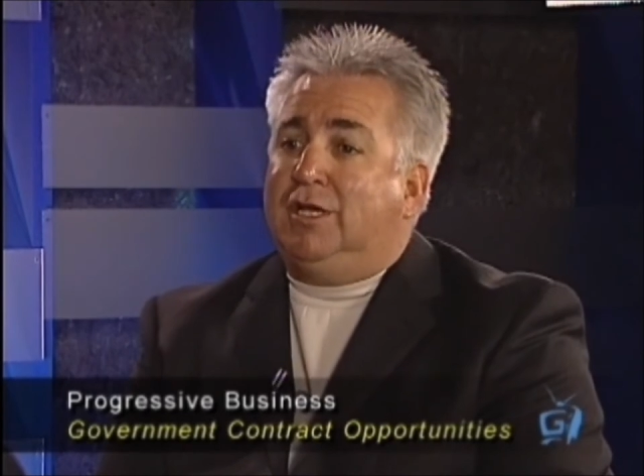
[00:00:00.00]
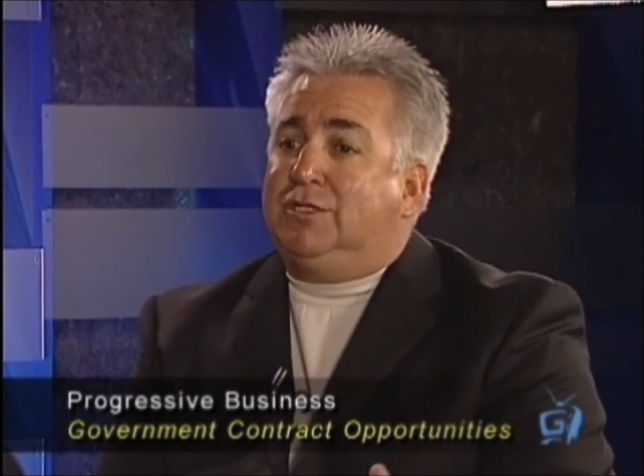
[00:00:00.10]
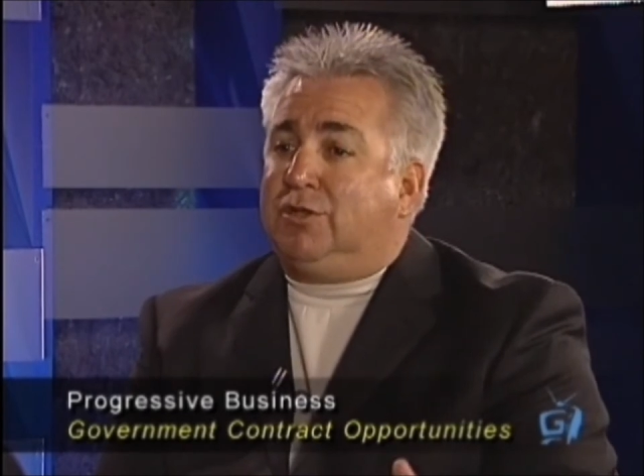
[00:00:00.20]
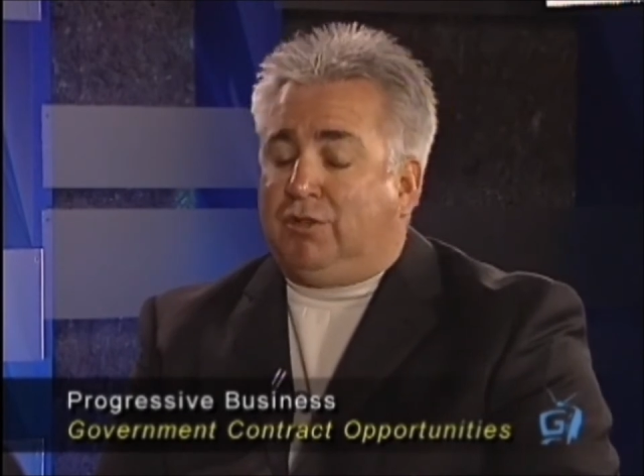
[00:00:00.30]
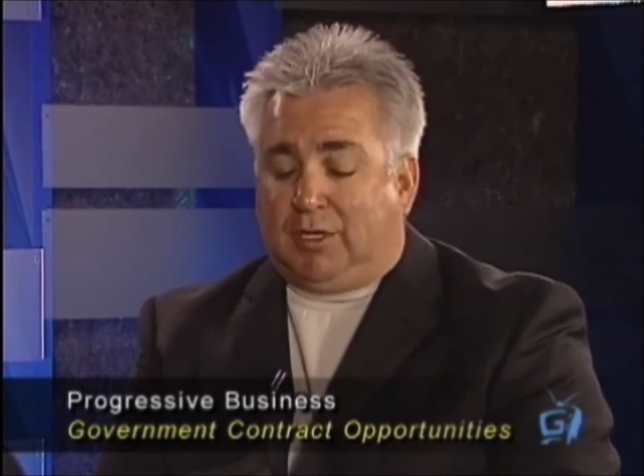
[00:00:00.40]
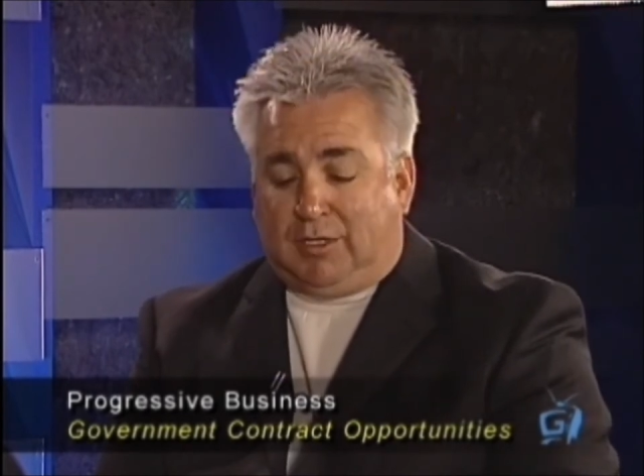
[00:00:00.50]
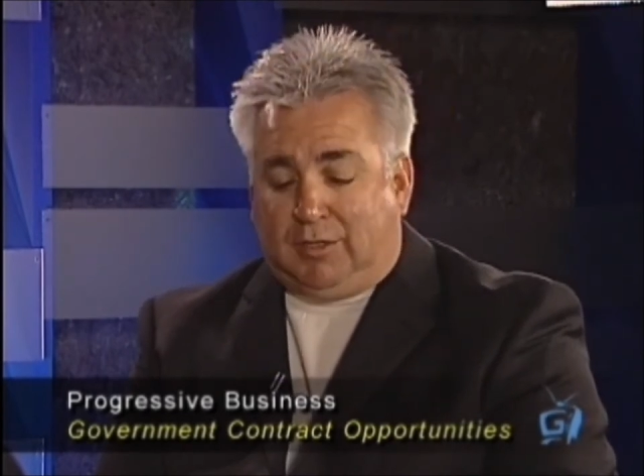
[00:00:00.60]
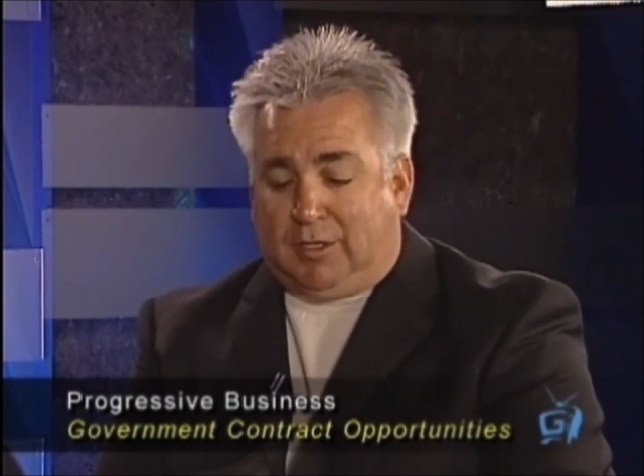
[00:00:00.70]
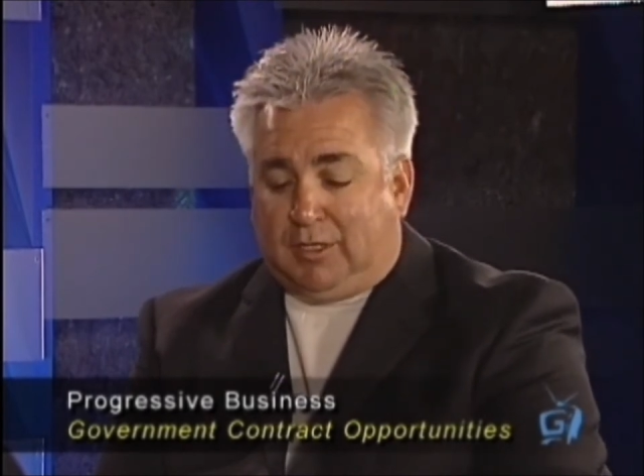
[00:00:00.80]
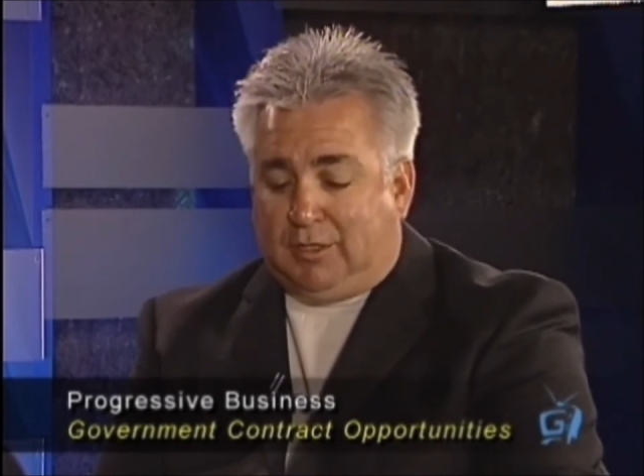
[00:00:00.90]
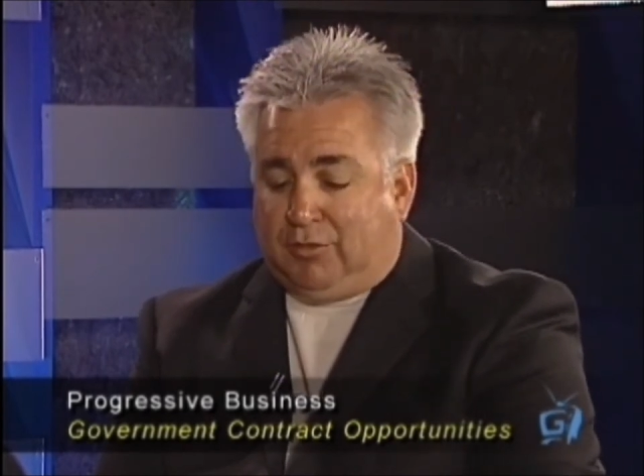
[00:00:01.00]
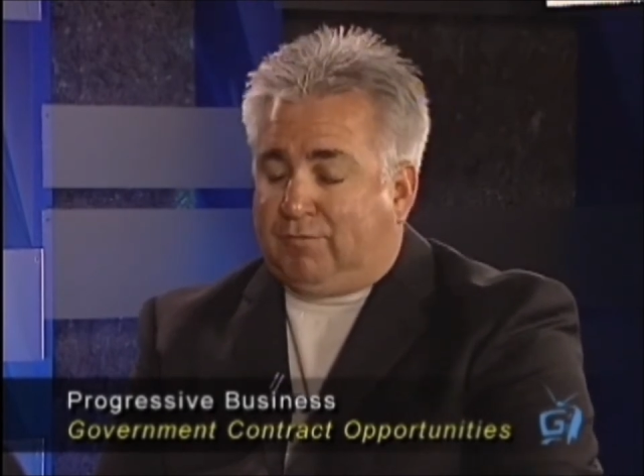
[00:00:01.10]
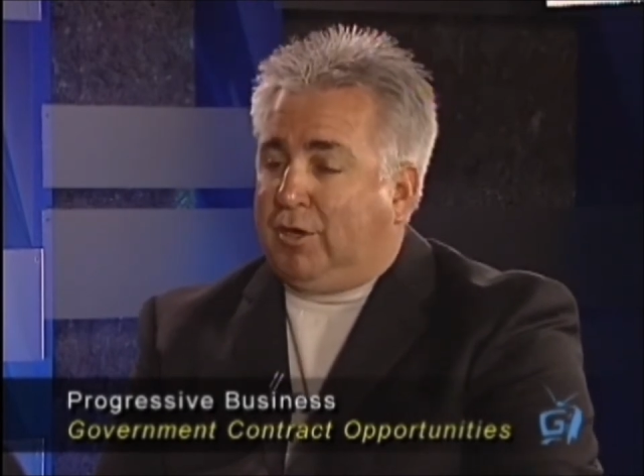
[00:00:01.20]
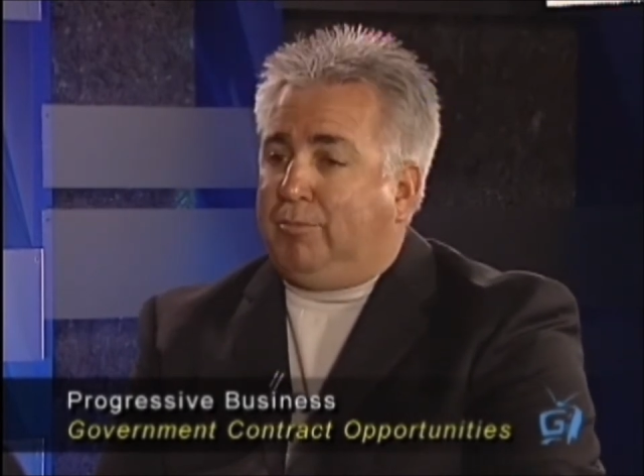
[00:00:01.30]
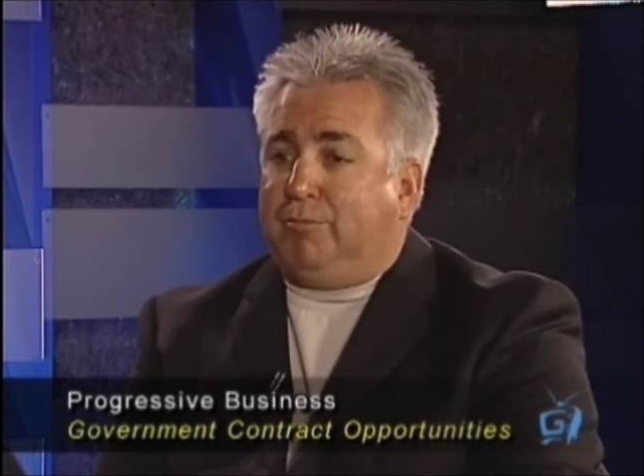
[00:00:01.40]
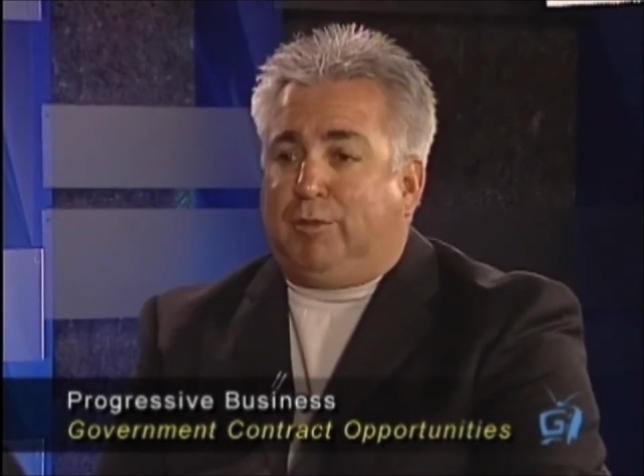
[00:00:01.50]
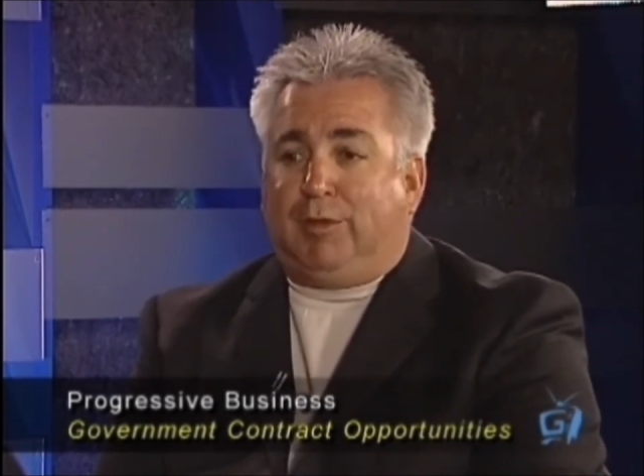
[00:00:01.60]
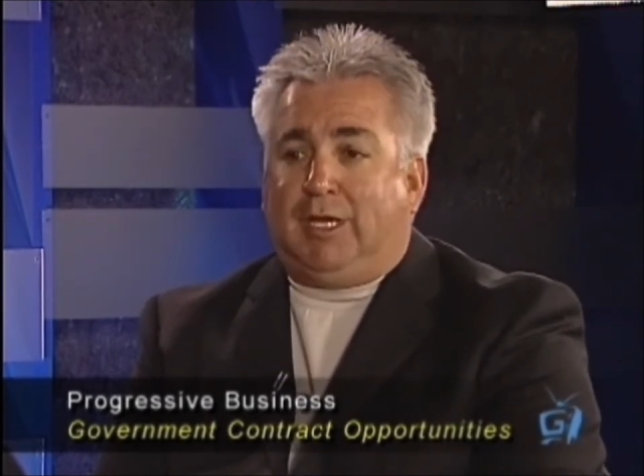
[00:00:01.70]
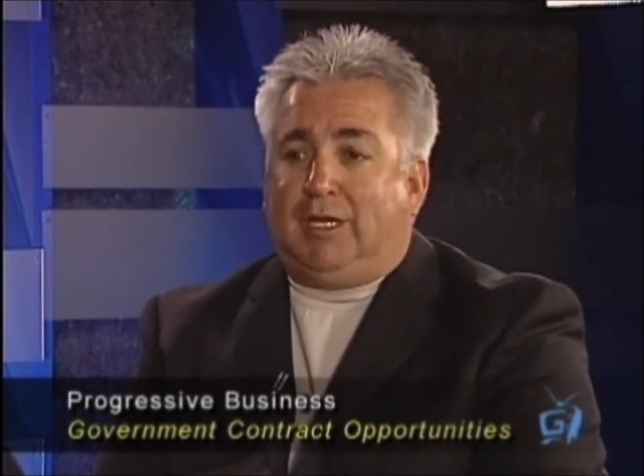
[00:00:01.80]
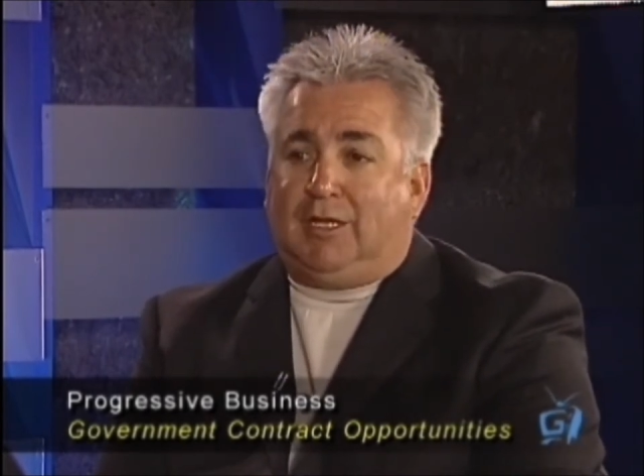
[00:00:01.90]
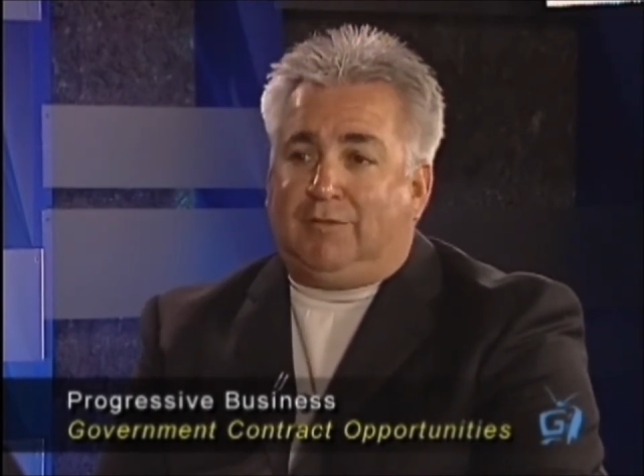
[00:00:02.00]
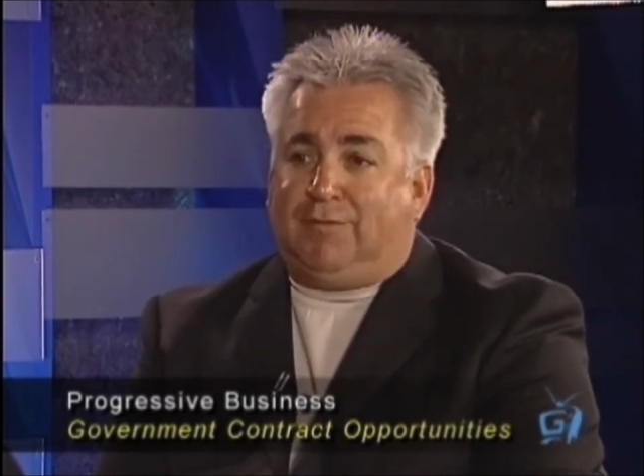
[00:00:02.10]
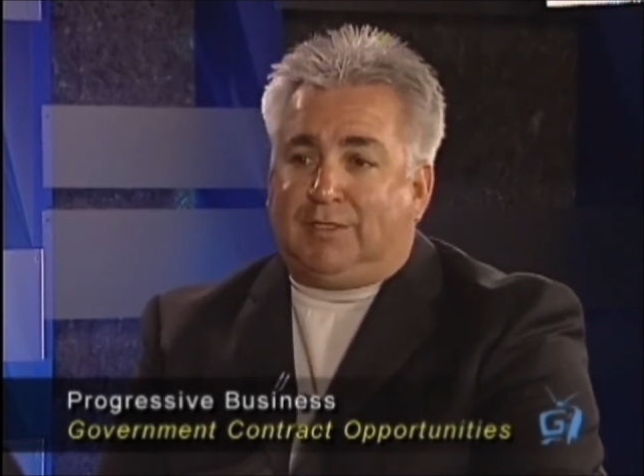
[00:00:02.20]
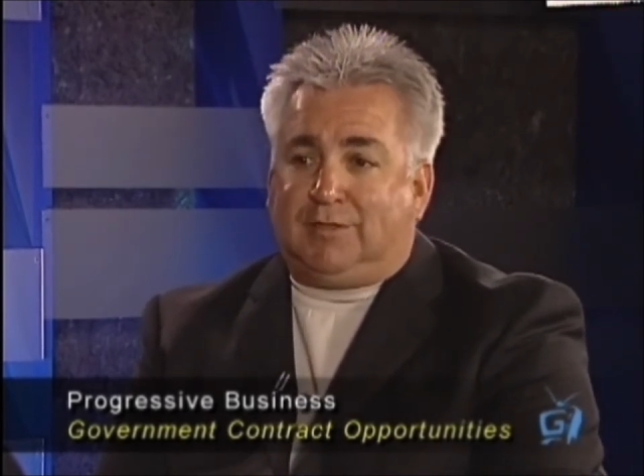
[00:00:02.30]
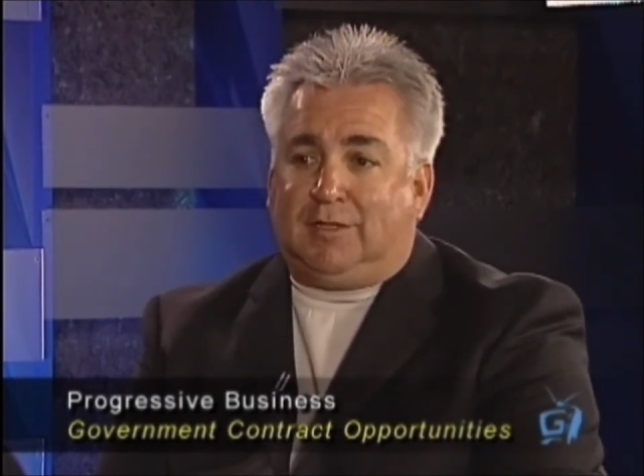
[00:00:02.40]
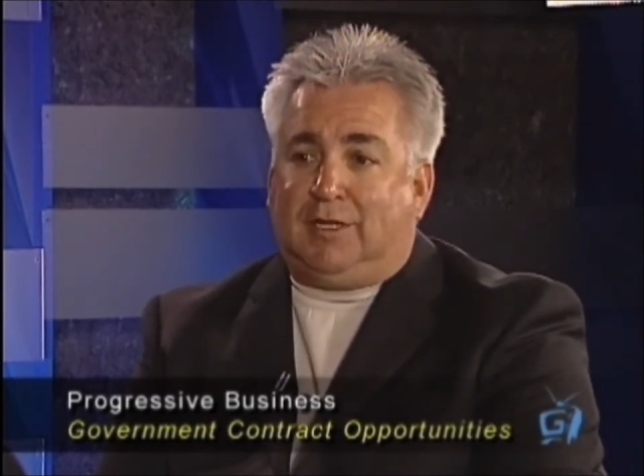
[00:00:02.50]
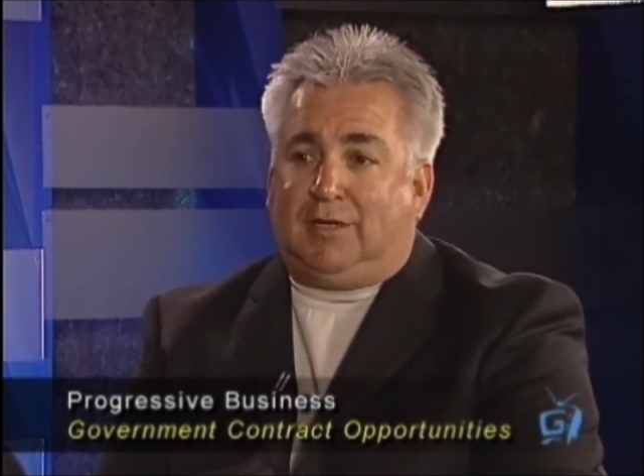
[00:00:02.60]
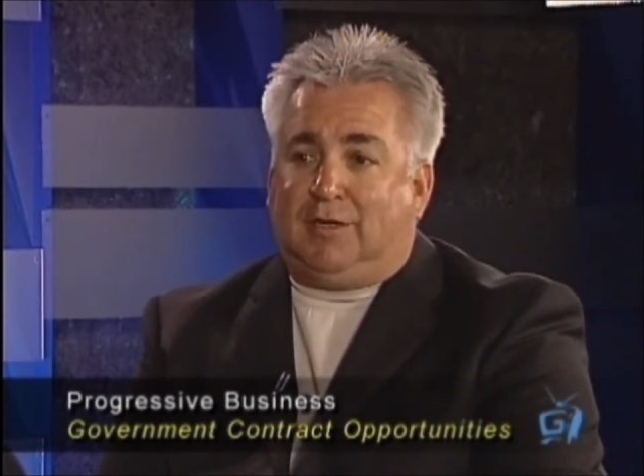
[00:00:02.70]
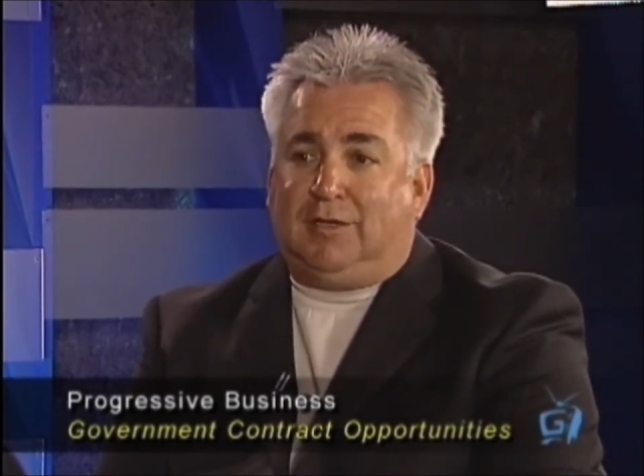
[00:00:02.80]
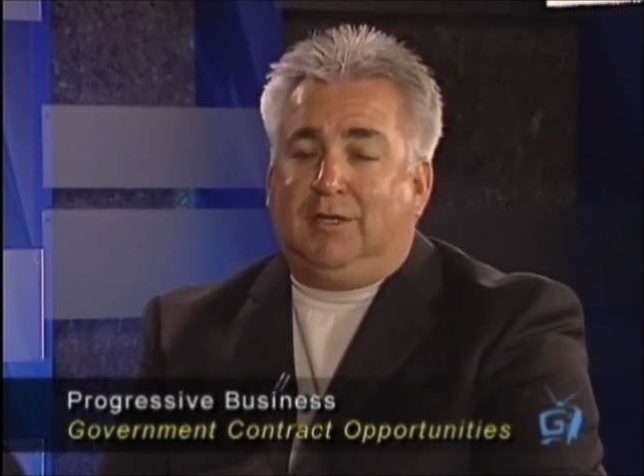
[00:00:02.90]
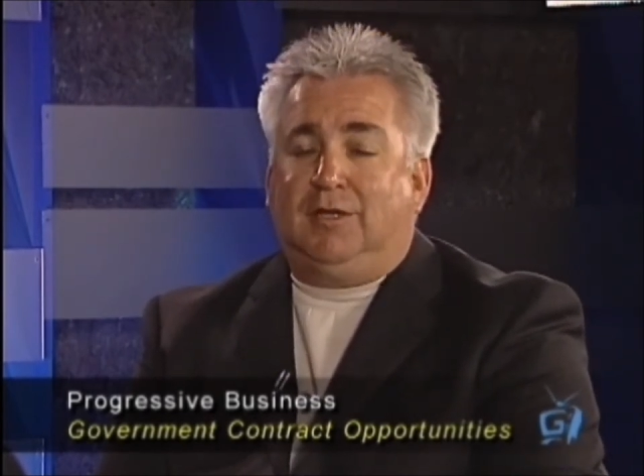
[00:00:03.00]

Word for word: So the, the, from the beginning of the fiscal year